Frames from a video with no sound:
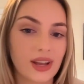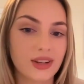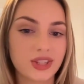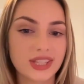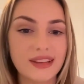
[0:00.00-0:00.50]
I'll
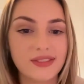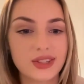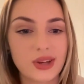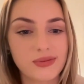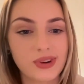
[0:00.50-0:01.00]
just leave this
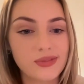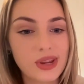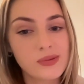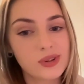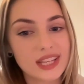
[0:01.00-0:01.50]
up for a
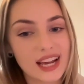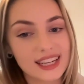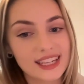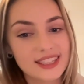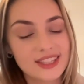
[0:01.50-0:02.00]
few more
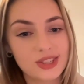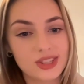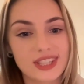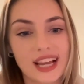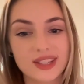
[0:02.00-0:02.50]
seconds
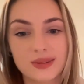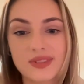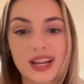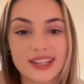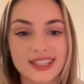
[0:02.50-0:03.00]
just to get some of
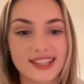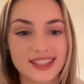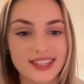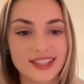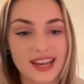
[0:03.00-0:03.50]
the last
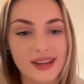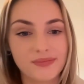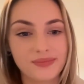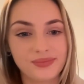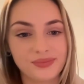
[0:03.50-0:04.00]
answers
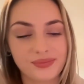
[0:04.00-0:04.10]
in.